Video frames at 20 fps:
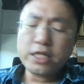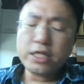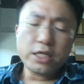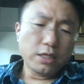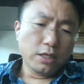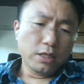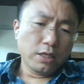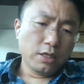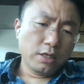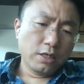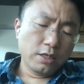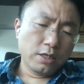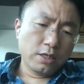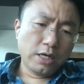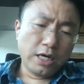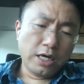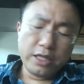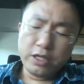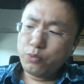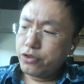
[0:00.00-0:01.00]
I think
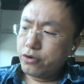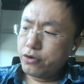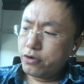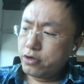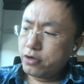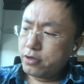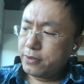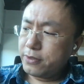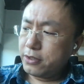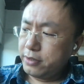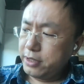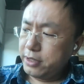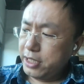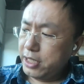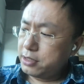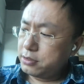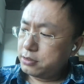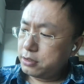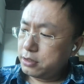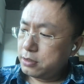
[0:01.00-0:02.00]
I think we thought about
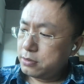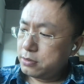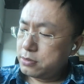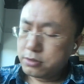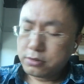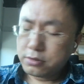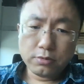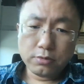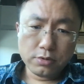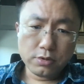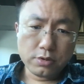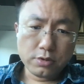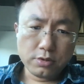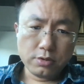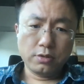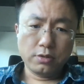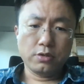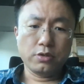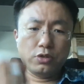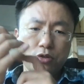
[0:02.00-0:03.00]
that. So
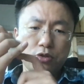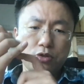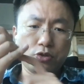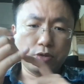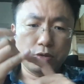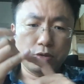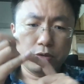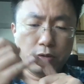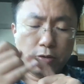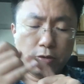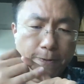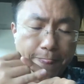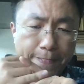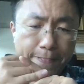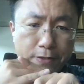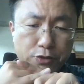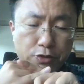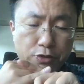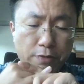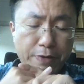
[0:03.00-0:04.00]

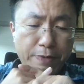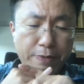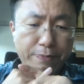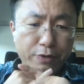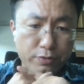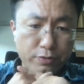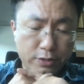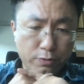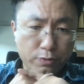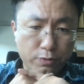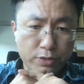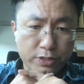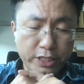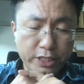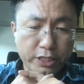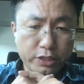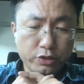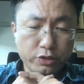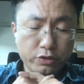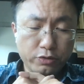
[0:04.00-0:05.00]
the people
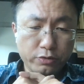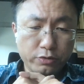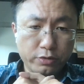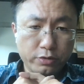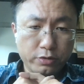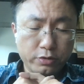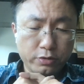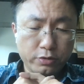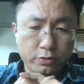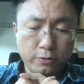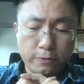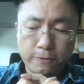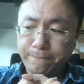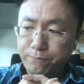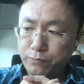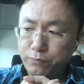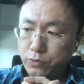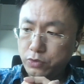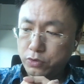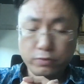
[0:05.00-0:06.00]
who seek to
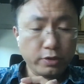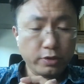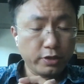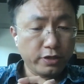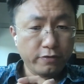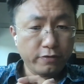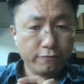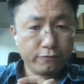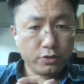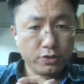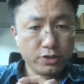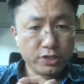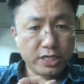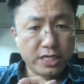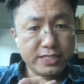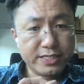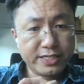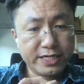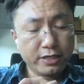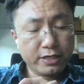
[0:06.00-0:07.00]
learn from
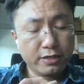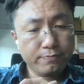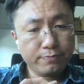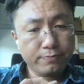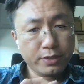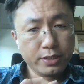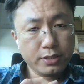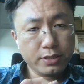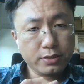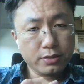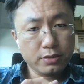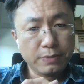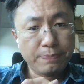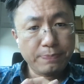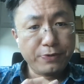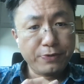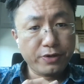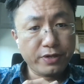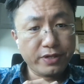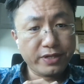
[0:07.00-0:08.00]
Chinese tech companies
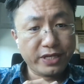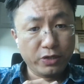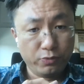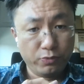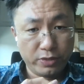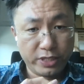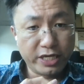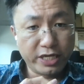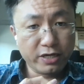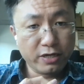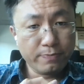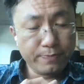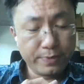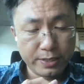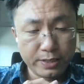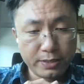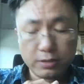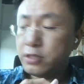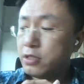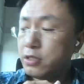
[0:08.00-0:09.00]
in building their own tech
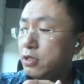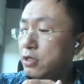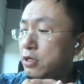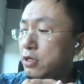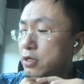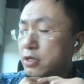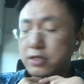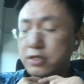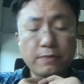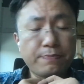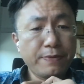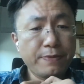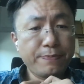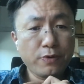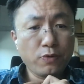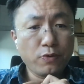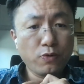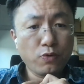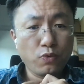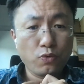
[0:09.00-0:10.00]
companies, the
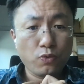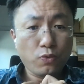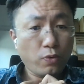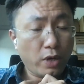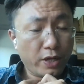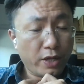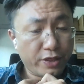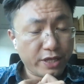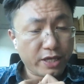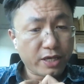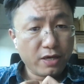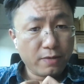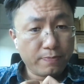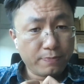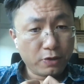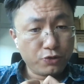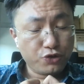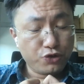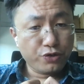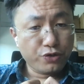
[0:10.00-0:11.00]
people who are thinking
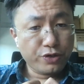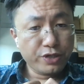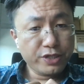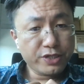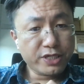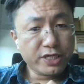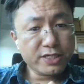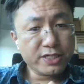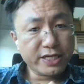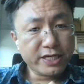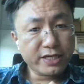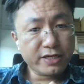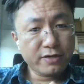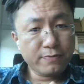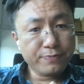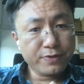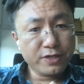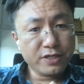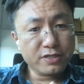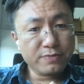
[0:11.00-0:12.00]
about joining Chinese tech
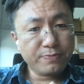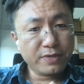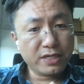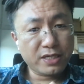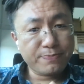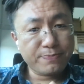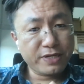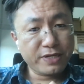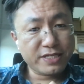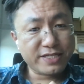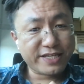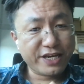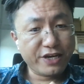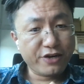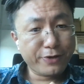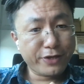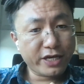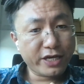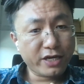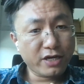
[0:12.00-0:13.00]
companies but are a bit
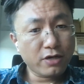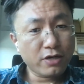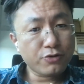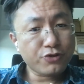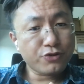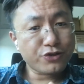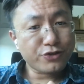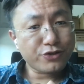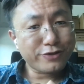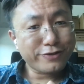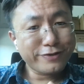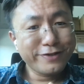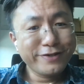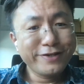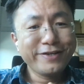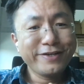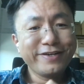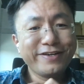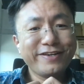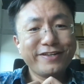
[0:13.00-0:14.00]
scared about their culture,
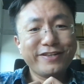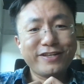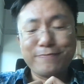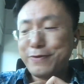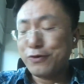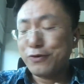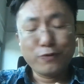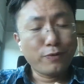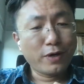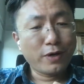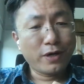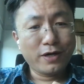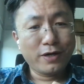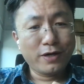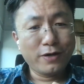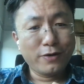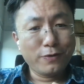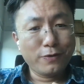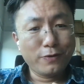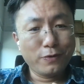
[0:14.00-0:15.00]
the people who
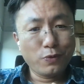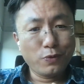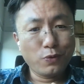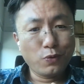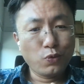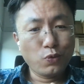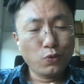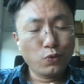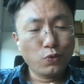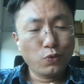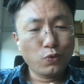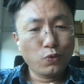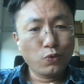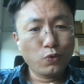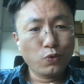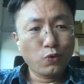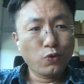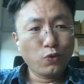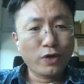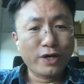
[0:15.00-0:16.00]

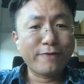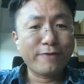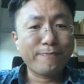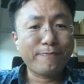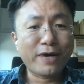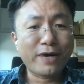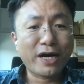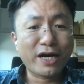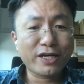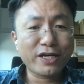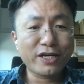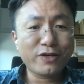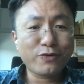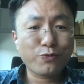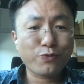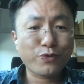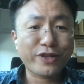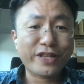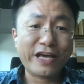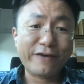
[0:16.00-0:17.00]
are in a market
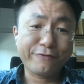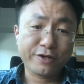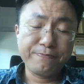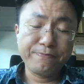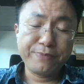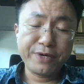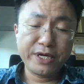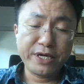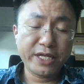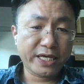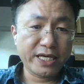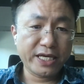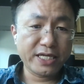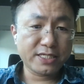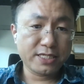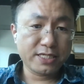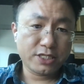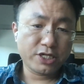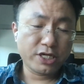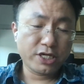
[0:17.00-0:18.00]
where they have to compete
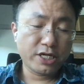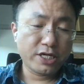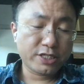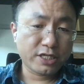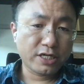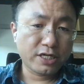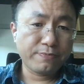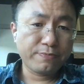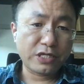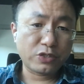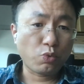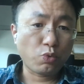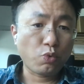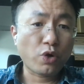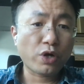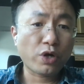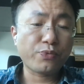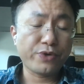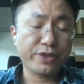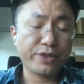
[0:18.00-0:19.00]
against these Chinese companies or
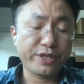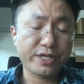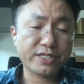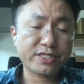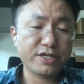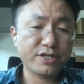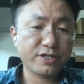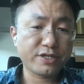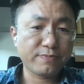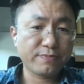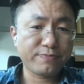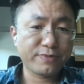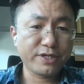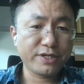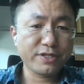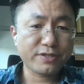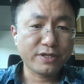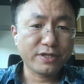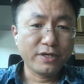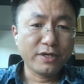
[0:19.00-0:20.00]
work with these Chinese
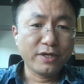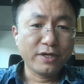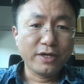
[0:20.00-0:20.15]
companies,